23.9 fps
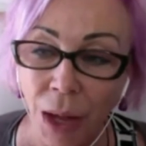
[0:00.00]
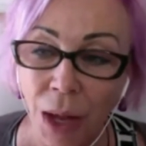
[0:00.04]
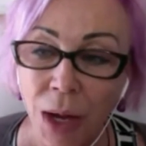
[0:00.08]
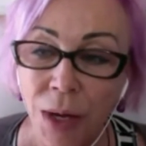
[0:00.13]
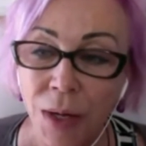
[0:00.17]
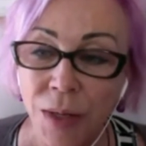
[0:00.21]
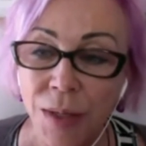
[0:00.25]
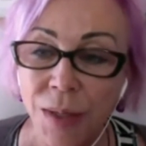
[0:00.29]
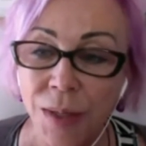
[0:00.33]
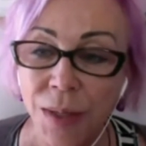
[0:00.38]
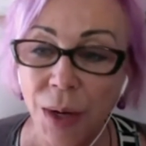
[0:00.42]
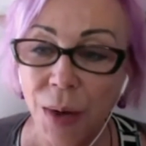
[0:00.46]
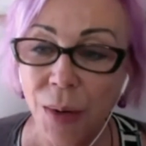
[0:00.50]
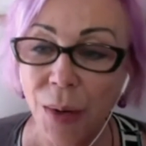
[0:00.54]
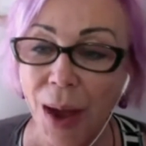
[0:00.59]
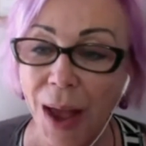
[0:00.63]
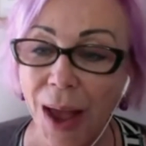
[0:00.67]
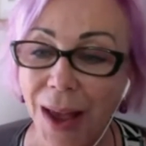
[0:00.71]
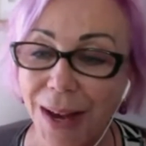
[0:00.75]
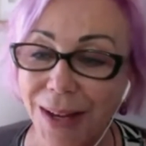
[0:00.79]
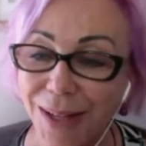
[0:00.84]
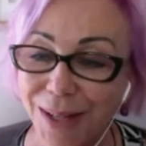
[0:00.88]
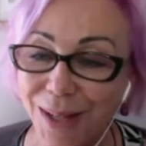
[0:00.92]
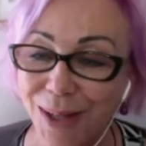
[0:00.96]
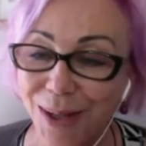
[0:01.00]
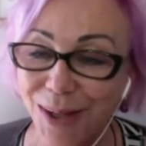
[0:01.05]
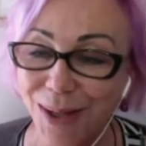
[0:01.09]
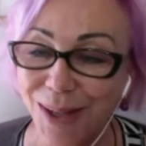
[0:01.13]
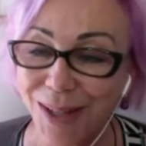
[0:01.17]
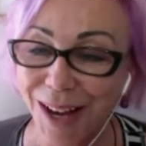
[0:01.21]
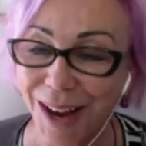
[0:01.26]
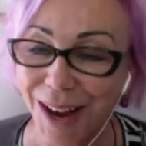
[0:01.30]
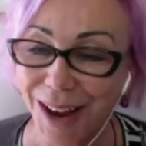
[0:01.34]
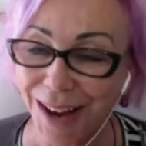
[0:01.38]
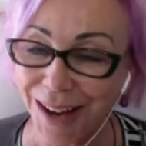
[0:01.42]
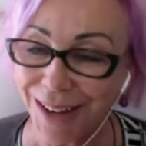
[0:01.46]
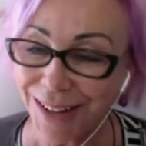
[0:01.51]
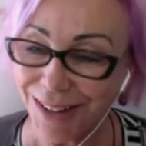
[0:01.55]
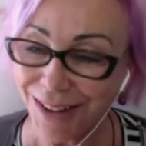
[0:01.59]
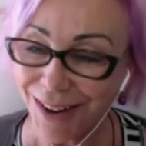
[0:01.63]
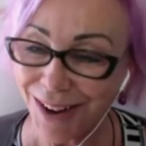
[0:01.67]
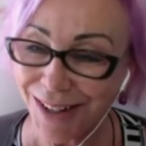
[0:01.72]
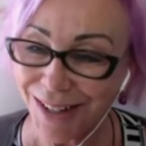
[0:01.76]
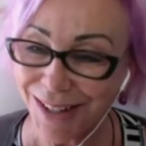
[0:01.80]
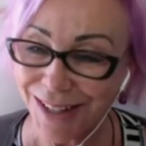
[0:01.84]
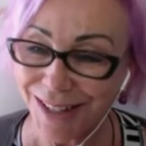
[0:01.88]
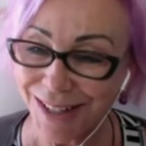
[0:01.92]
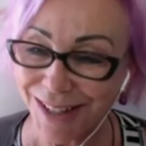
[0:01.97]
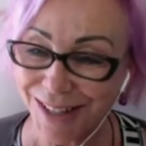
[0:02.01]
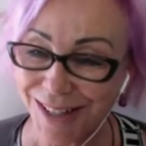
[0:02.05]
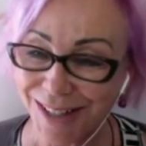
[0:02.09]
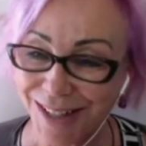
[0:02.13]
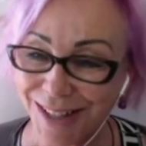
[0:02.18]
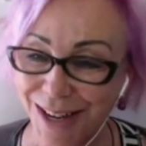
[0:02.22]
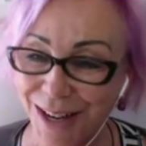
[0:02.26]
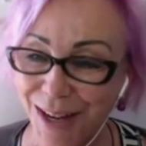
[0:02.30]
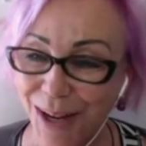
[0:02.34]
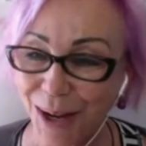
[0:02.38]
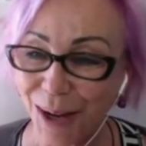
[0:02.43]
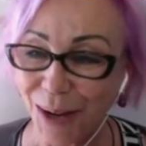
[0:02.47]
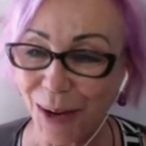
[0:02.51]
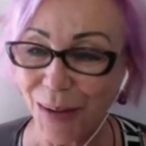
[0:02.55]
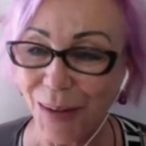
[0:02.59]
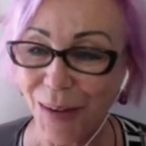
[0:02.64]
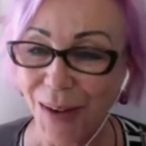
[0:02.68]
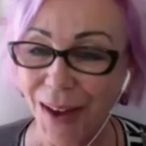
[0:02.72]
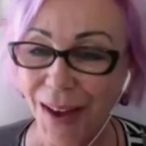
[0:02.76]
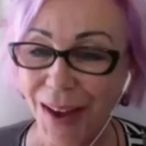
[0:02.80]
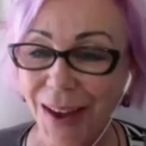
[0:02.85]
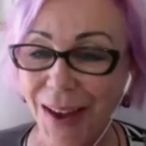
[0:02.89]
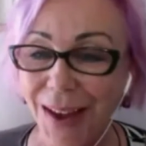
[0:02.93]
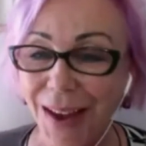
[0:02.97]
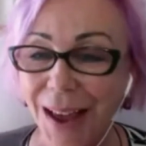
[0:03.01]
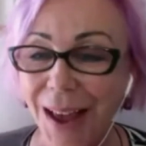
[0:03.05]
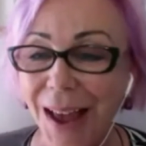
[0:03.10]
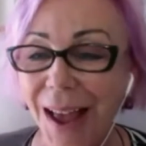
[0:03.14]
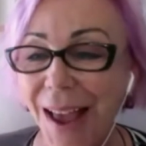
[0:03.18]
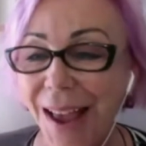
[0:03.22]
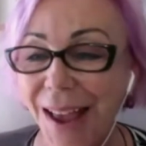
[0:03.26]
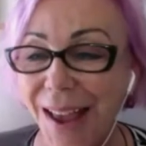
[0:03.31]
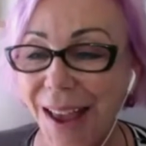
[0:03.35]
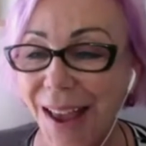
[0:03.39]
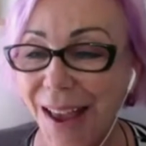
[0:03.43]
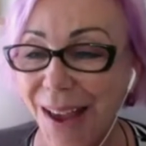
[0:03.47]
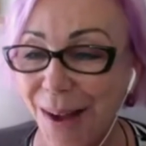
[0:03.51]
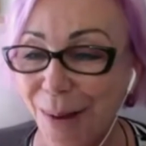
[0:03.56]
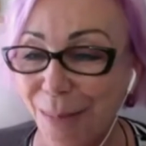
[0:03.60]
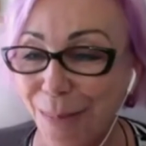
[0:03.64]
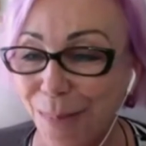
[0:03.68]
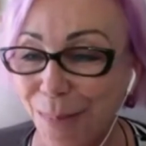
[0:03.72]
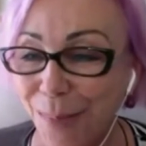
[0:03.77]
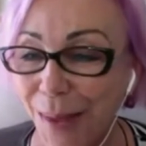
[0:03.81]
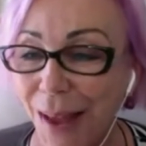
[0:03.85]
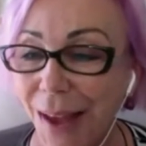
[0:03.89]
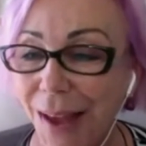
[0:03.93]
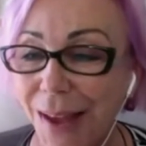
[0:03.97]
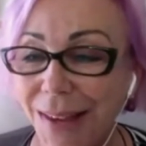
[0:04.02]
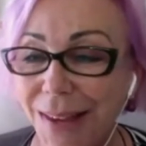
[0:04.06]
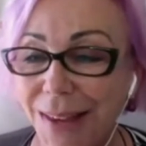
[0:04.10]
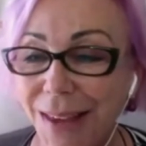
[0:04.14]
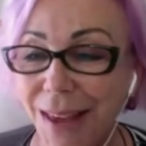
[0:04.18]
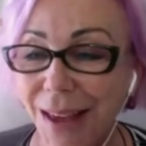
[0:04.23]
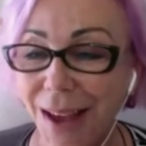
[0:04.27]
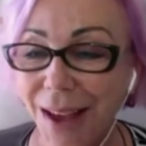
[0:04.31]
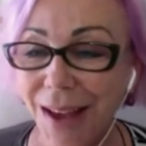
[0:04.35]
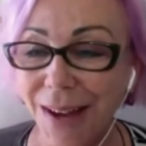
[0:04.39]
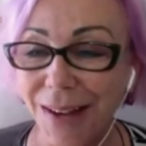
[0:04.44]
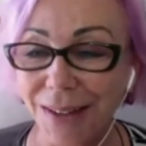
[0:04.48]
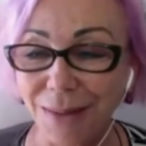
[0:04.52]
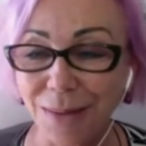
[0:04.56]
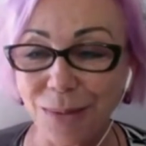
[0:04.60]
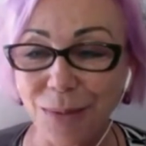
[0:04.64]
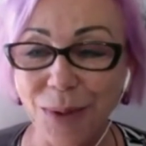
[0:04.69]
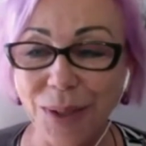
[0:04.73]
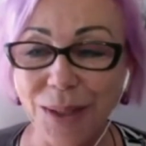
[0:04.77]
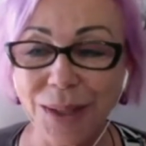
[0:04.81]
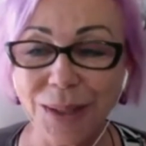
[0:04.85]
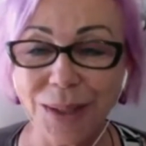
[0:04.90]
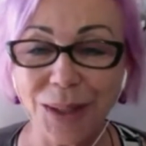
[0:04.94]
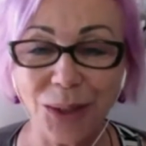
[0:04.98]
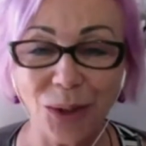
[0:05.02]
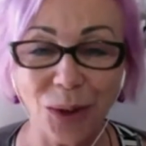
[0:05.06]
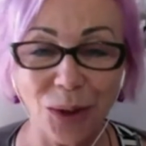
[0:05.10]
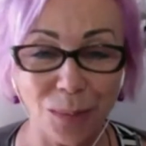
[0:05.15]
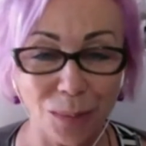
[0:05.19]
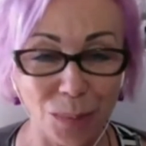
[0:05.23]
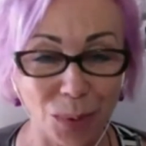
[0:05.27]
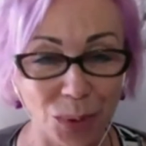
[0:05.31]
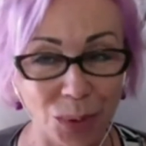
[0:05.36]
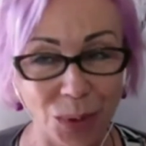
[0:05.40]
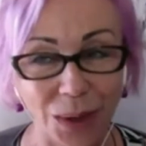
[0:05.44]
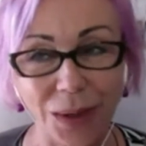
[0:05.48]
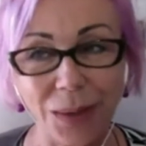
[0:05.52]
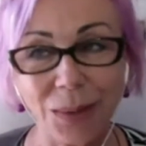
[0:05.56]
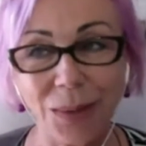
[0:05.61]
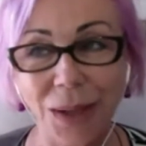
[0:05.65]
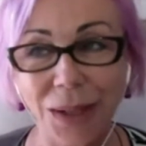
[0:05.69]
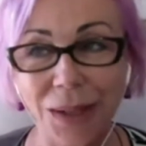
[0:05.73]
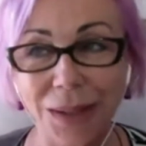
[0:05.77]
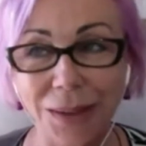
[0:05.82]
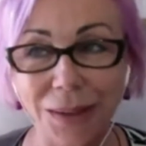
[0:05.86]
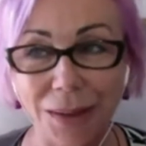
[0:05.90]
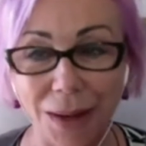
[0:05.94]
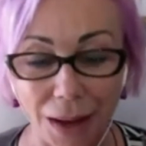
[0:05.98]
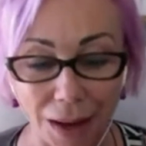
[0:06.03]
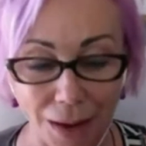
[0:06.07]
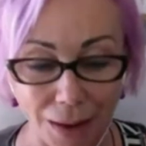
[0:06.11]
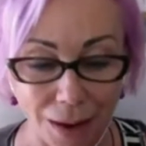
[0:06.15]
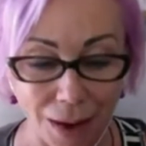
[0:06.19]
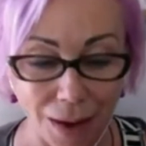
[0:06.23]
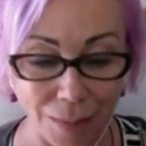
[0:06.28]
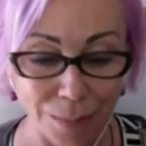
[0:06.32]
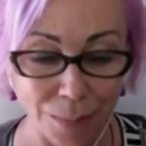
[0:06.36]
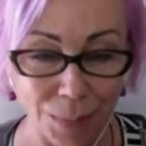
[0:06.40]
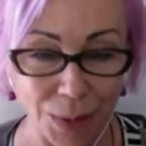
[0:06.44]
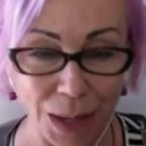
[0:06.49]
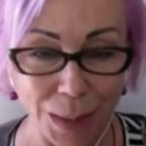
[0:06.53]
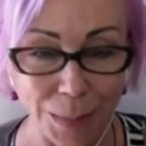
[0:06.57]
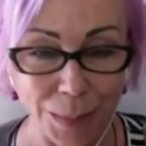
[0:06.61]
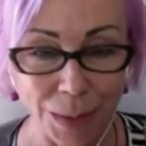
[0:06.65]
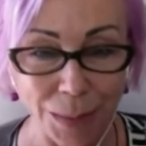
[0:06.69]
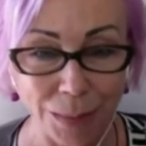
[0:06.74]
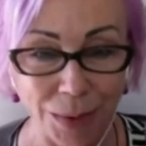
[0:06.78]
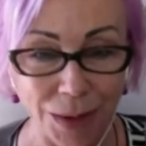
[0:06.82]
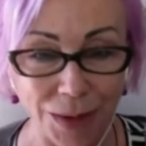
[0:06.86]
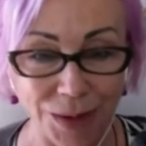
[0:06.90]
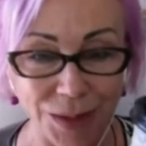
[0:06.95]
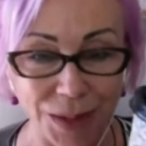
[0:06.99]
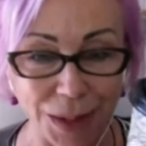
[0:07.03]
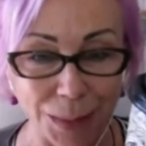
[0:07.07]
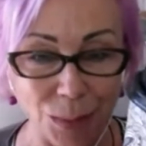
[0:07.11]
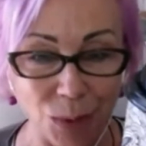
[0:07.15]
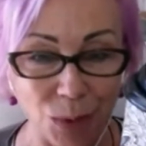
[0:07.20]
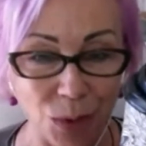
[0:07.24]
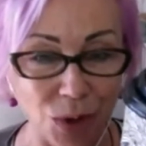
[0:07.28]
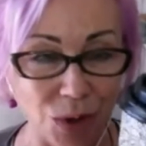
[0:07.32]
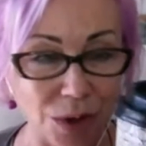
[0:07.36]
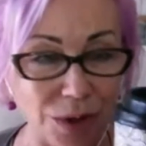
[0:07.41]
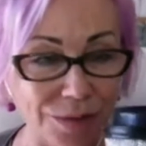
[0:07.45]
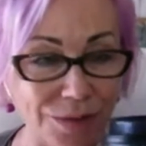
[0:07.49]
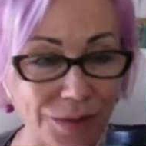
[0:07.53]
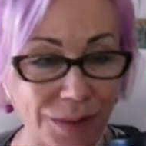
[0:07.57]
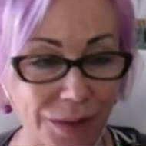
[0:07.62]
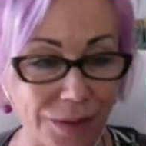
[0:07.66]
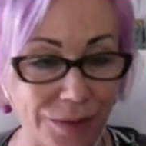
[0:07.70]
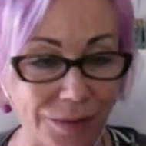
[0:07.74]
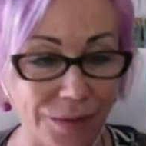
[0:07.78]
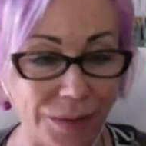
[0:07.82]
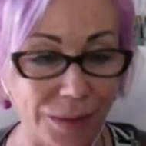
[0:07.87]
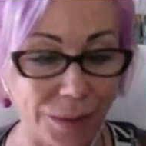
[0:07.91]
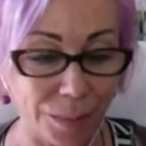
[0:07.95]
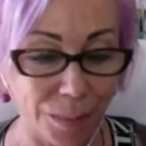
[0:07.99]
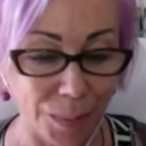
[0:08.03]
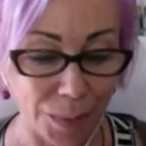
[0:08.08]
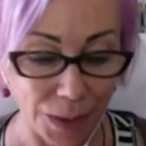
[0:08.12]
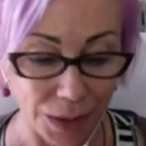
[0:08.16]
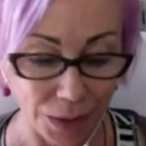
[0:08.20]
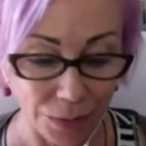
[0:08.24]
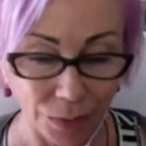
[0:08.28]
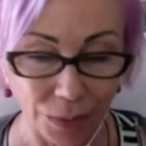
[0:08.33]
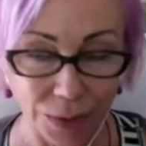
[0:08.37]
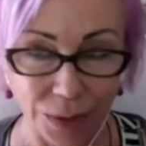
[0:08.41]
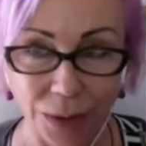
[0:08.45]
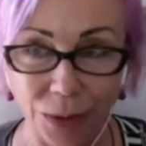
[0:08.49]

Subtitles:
So, hey, Suzanne, nice to see you. Hey, Em. Yeah, real and on point. Well, I'm blaming my double coffee for being real